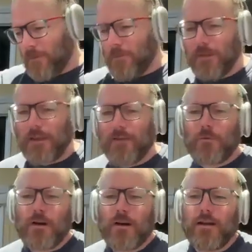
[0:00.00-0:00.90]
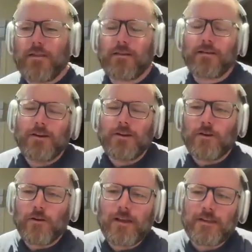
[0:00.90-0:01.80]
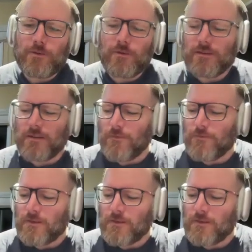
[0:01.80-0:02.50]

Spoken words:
we believe in one another, all that sort of stuff.